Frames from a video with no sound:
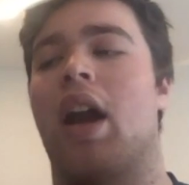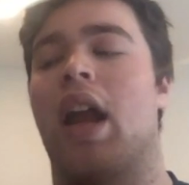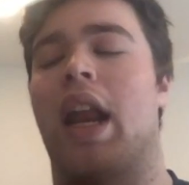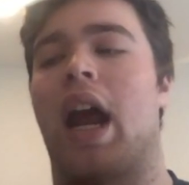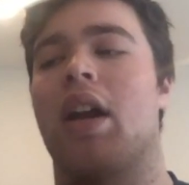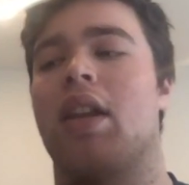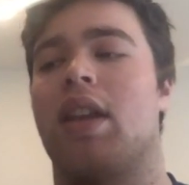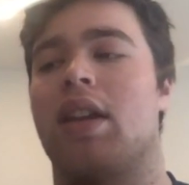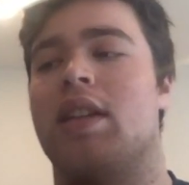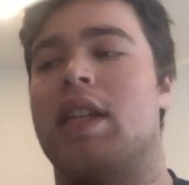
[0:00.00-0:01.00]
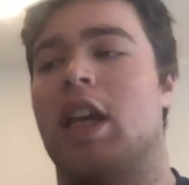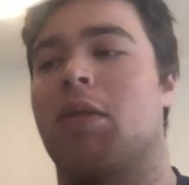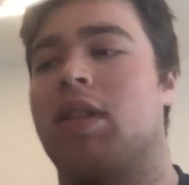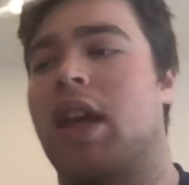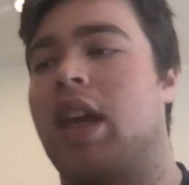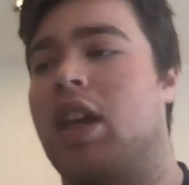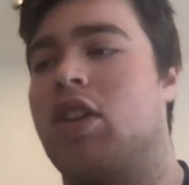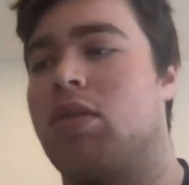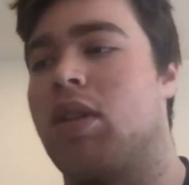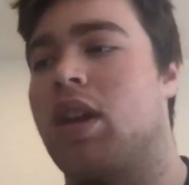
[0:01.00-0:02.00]
and how do you think dealing with that
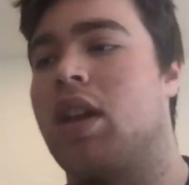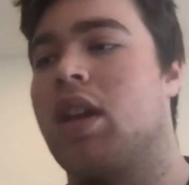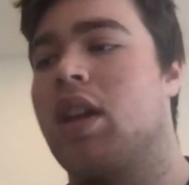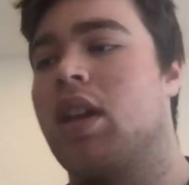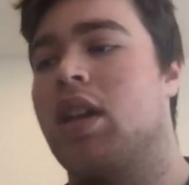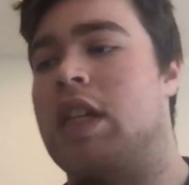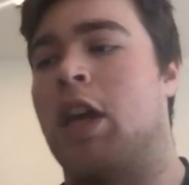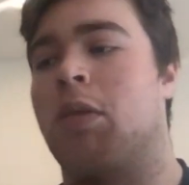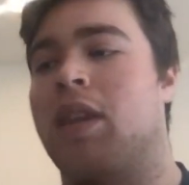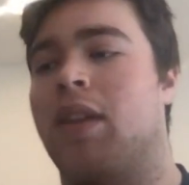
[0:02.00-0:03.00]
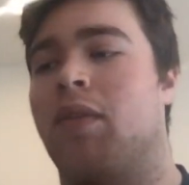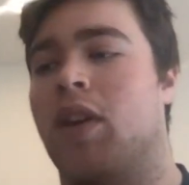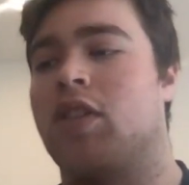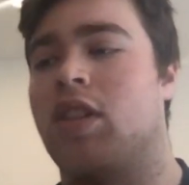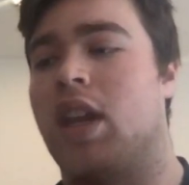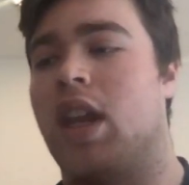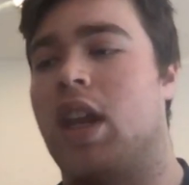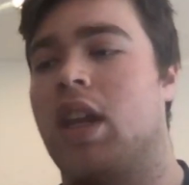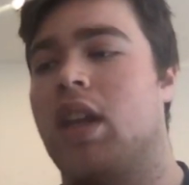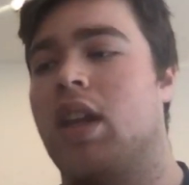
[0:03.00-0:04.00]
injury, dealing with
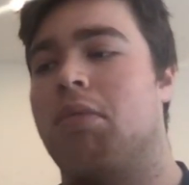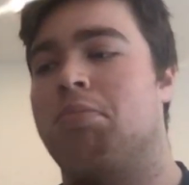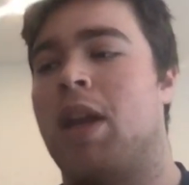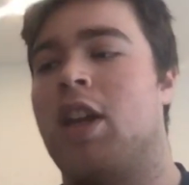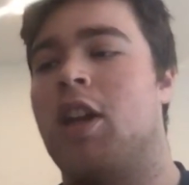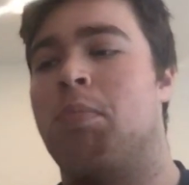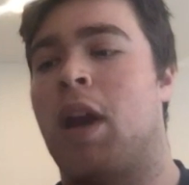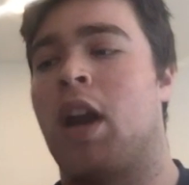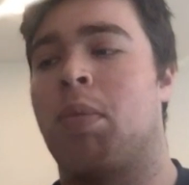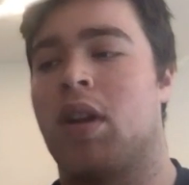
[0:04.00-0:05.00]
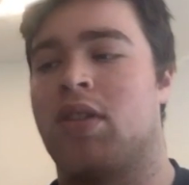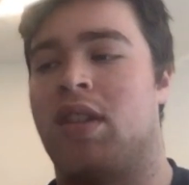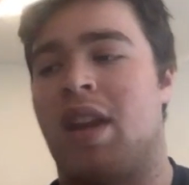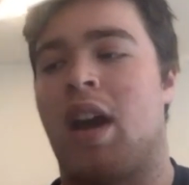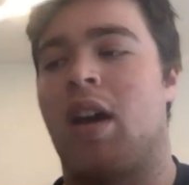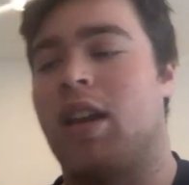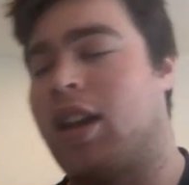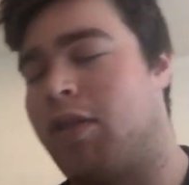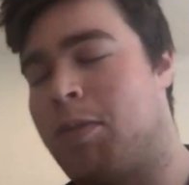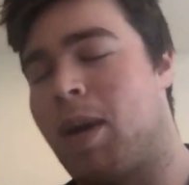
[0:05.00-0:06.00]
adversity, made you a better person not only on the
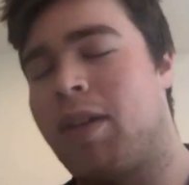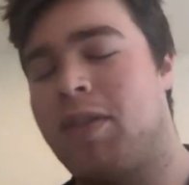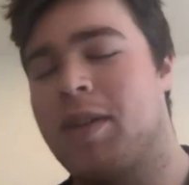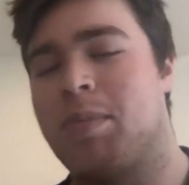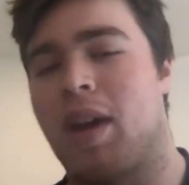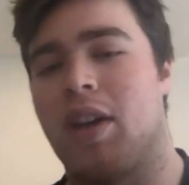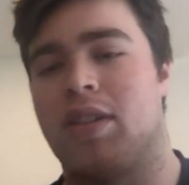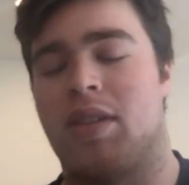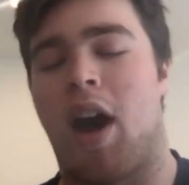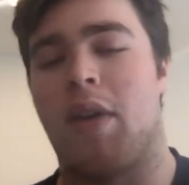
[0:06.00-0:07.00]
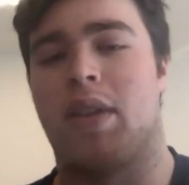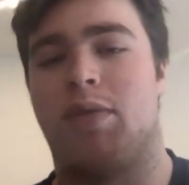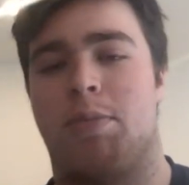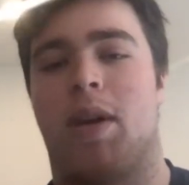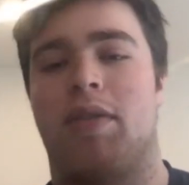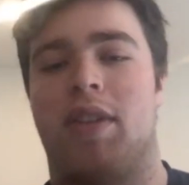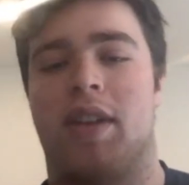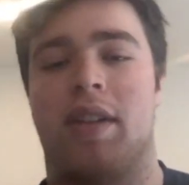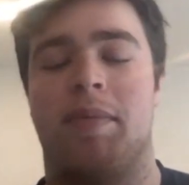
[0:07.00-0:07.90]
football field but also off the football field?